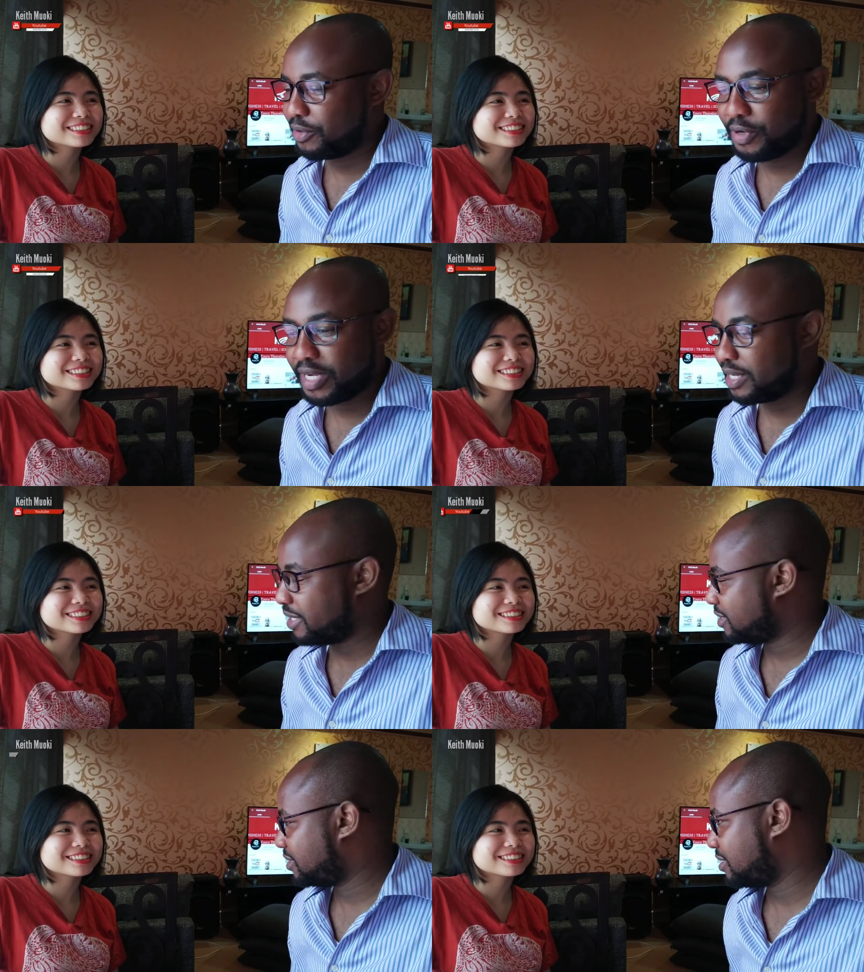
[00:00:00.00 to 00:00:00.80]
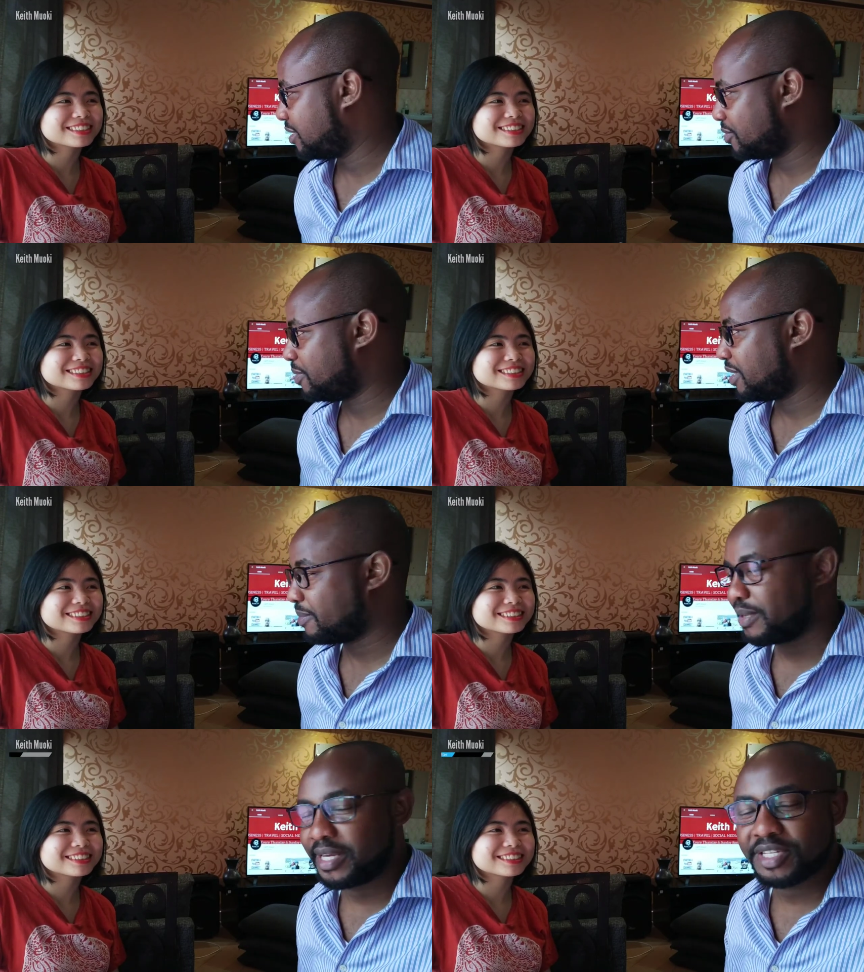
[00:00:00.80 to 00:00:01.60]
Speaker 1: Uyen, it's
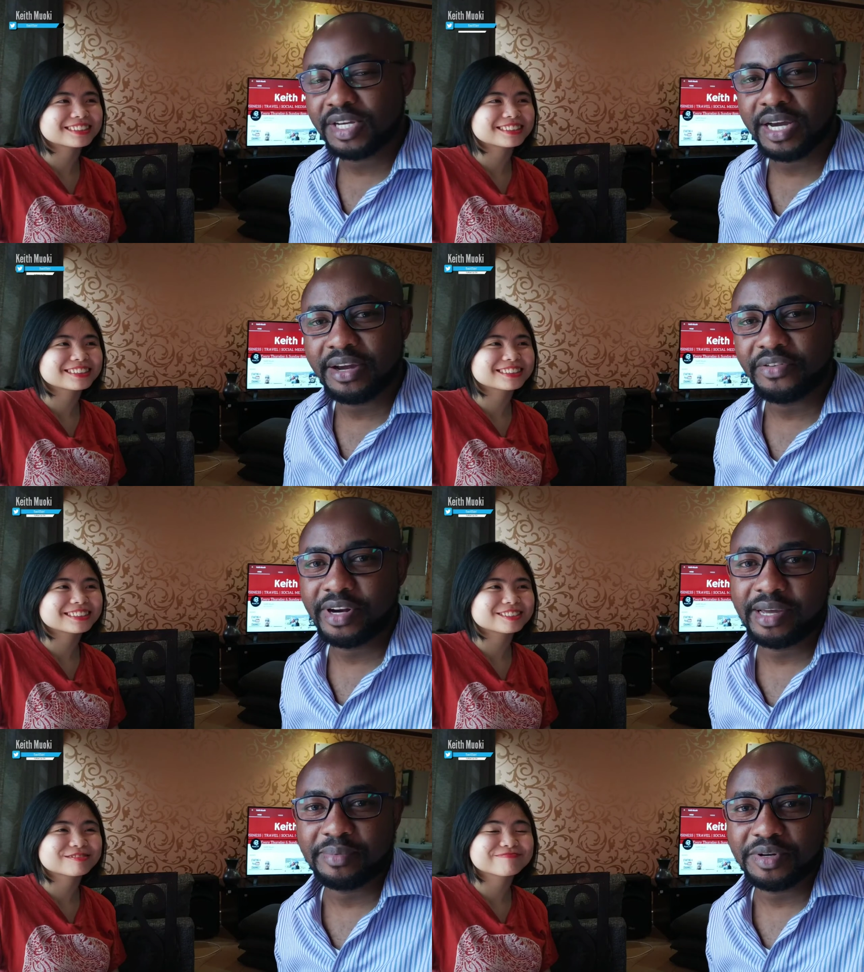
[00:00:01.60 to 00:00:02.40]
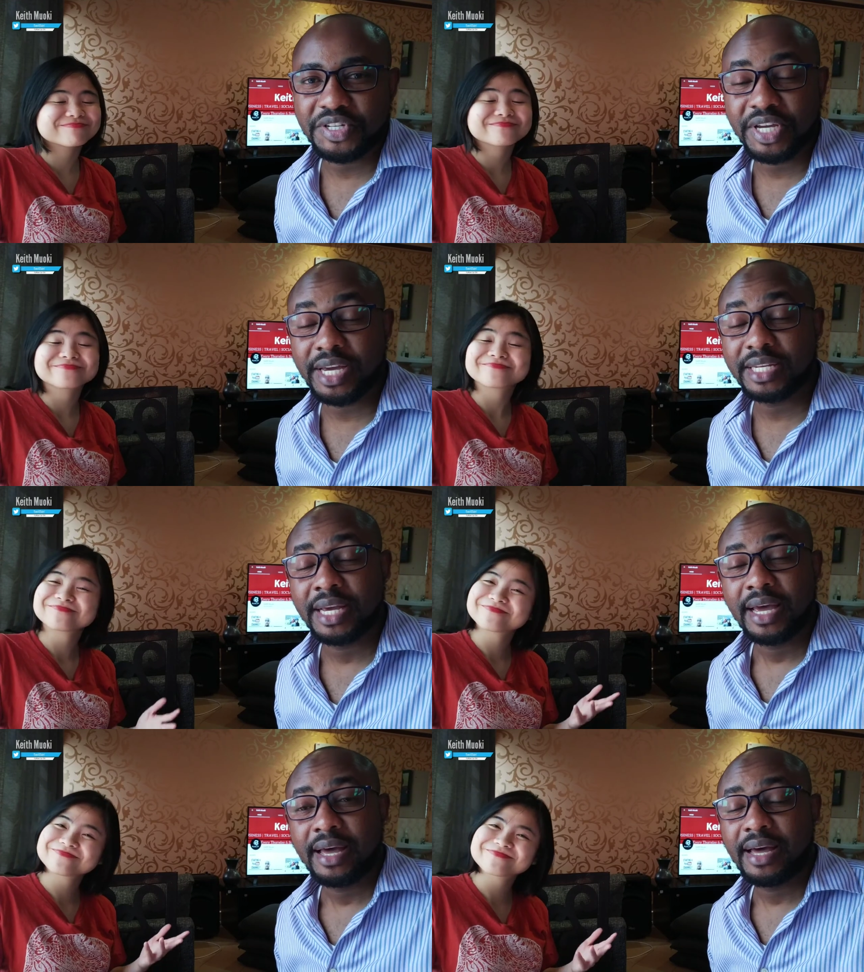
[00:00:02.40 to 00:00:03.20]
been a pleasure. I really appreciate.
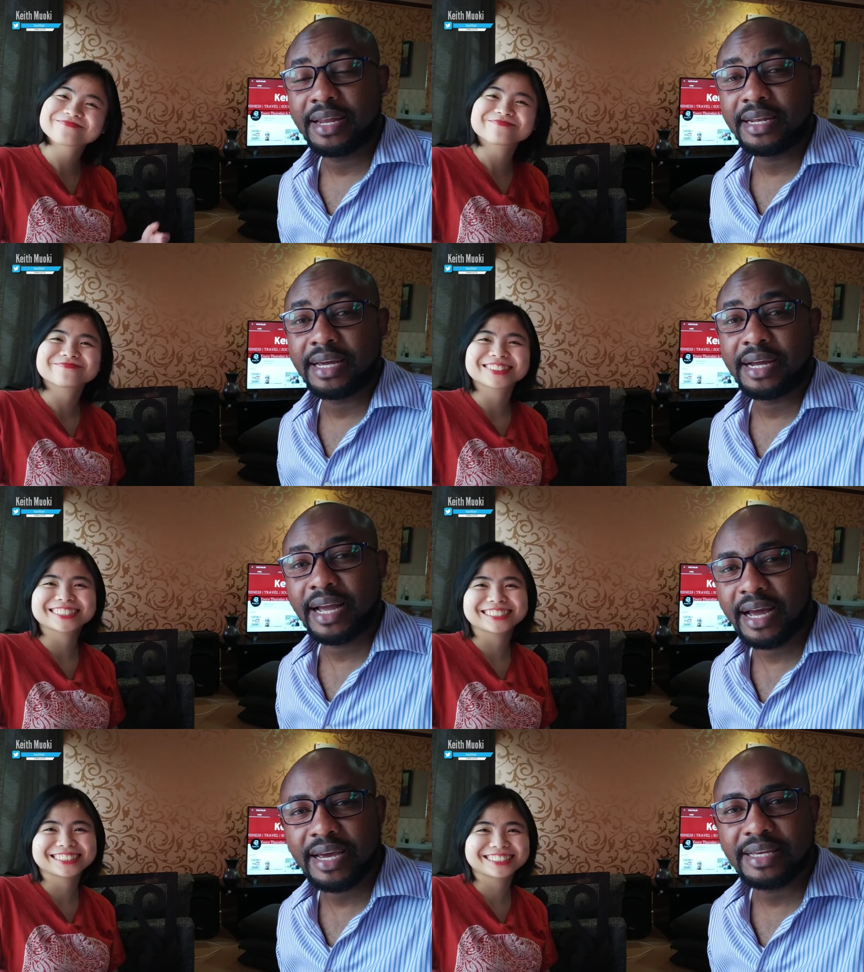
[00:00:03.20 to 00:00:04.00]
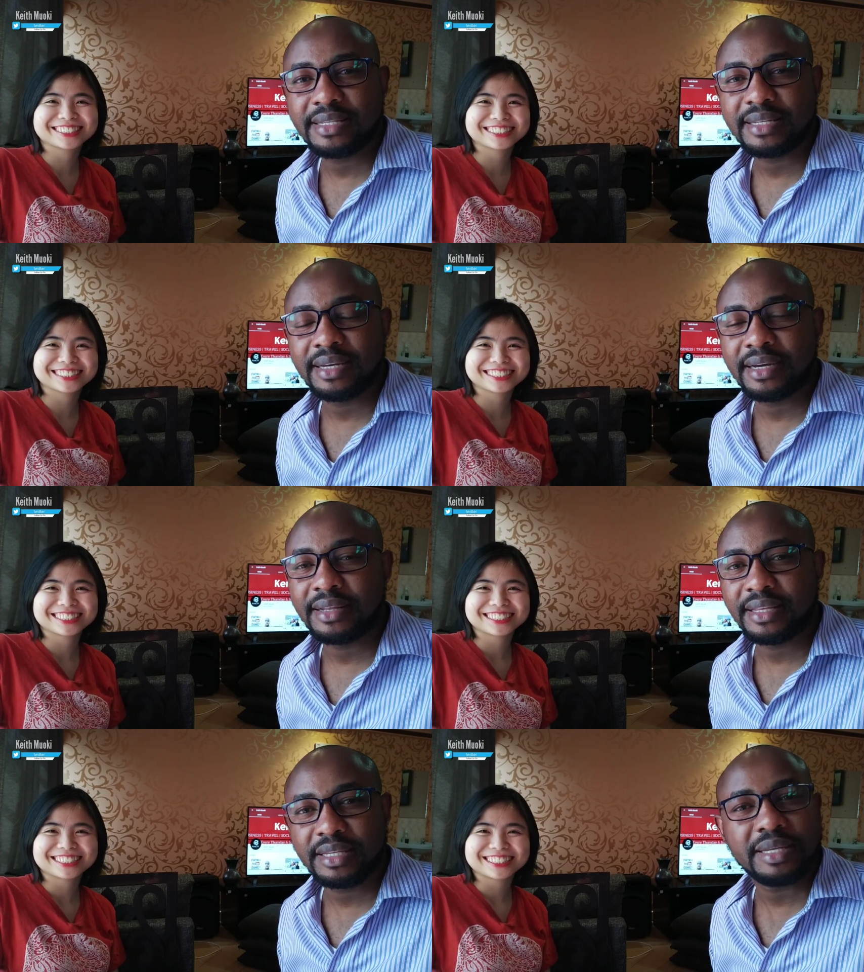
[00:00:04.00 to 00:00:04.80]
And guys,
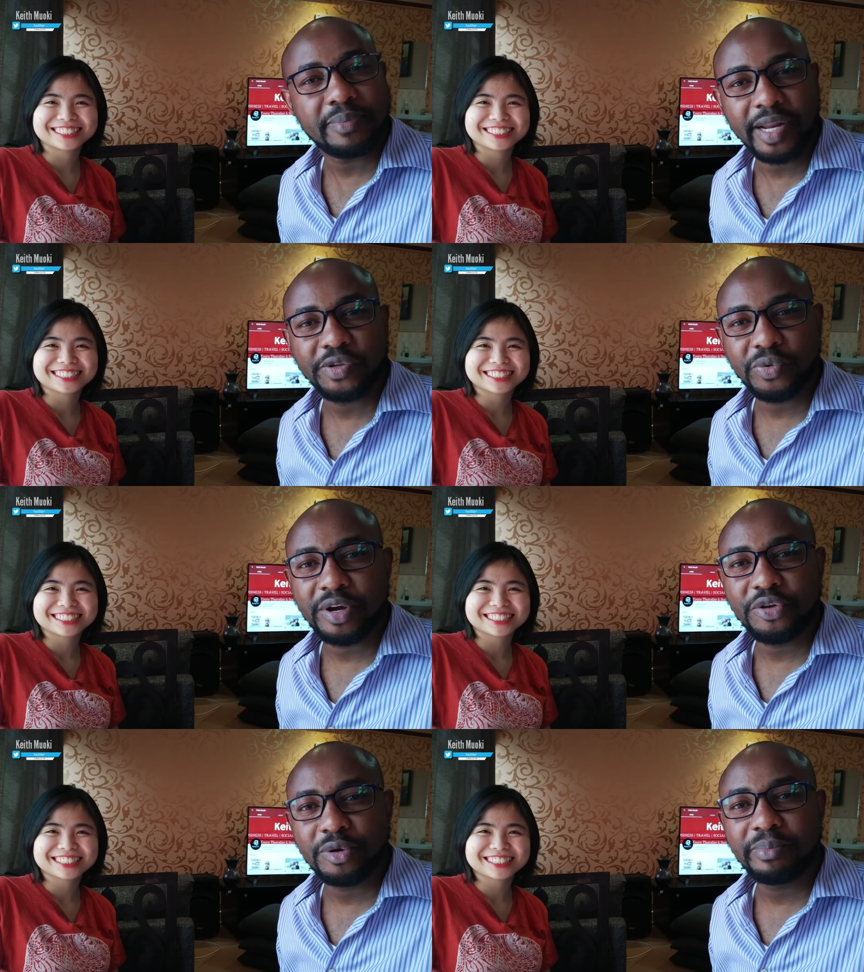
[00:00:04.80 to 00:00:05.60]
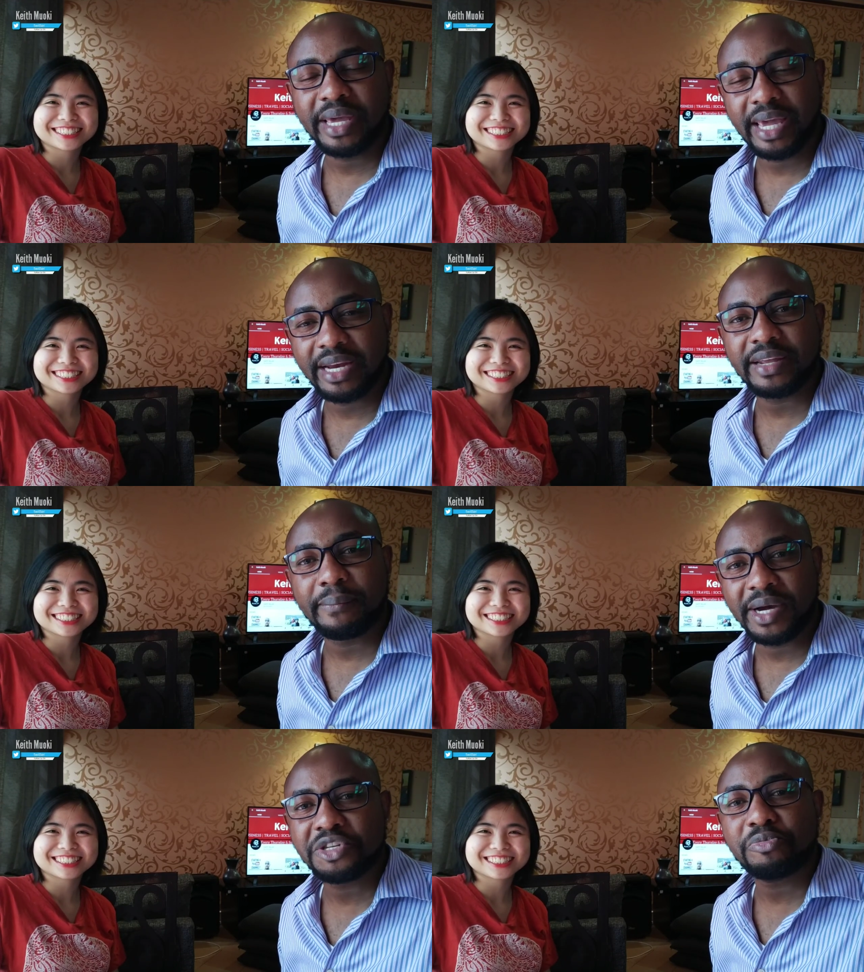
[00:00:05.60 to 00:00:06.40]
this is a place where you'll be
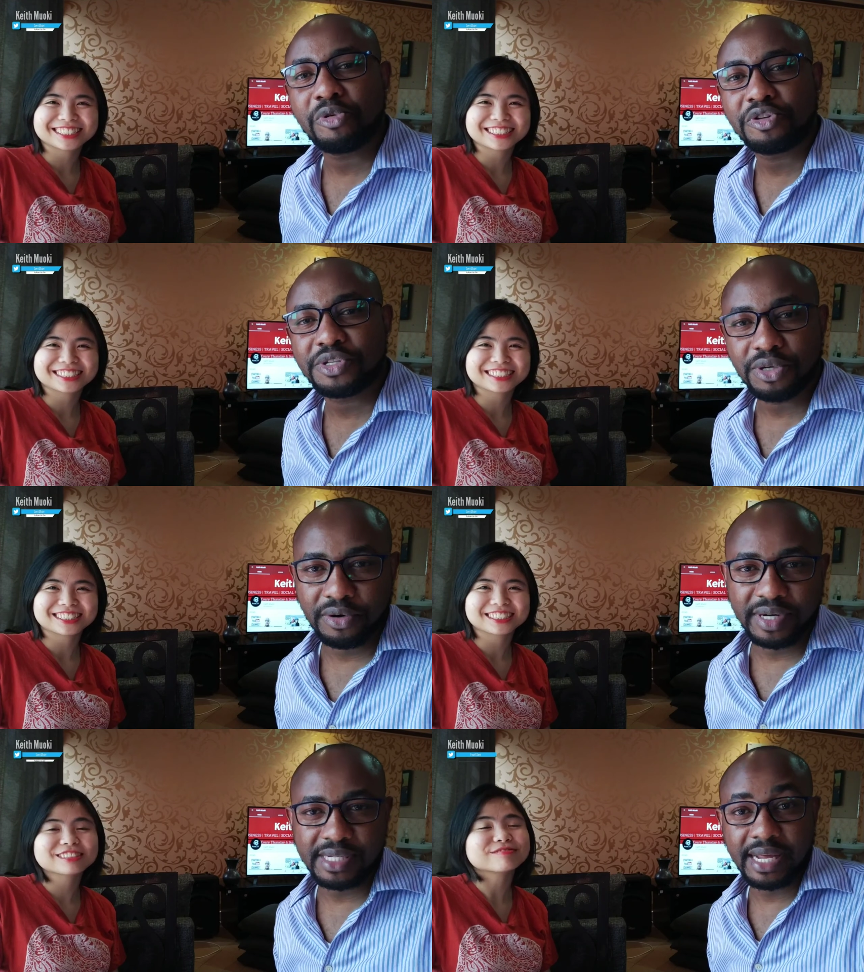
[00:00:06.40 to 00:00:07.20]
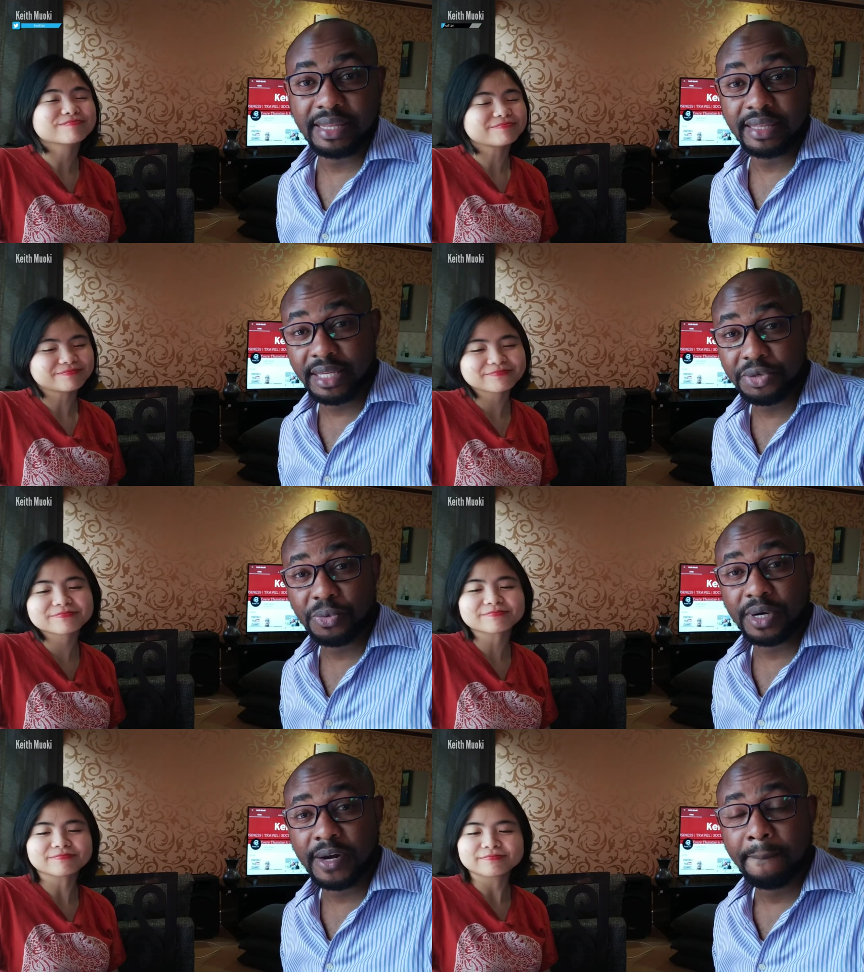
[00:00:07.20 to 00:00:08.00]
getting much more stories like
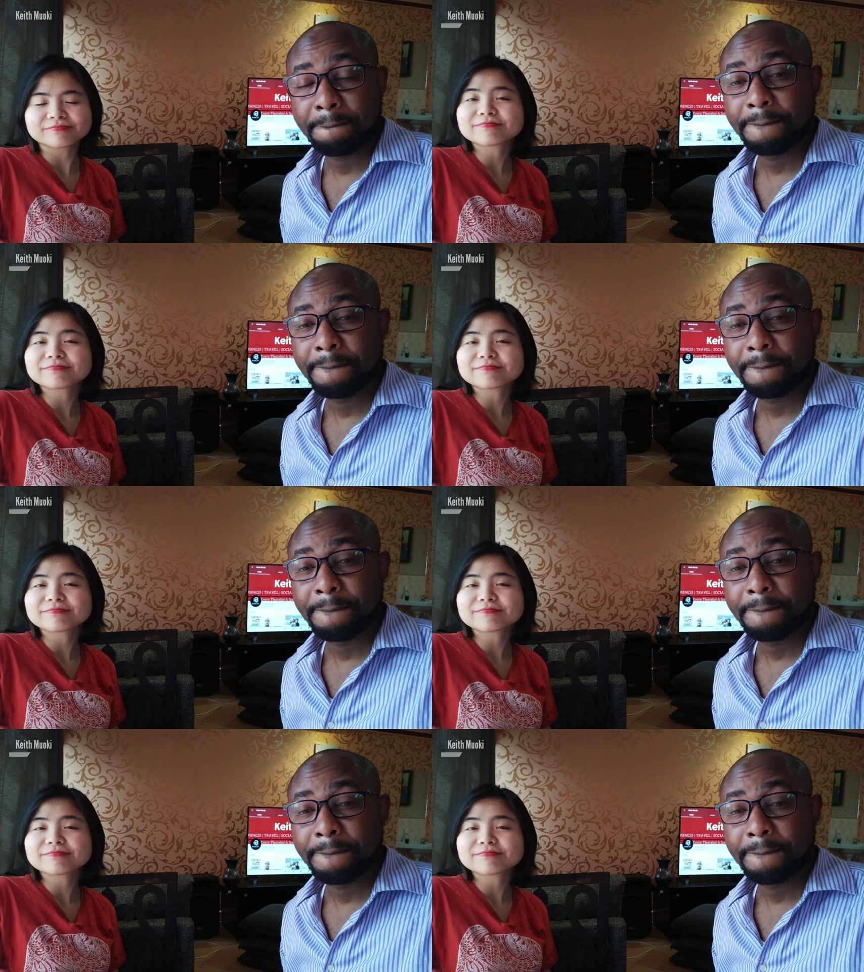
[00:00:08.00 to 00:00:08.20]
this one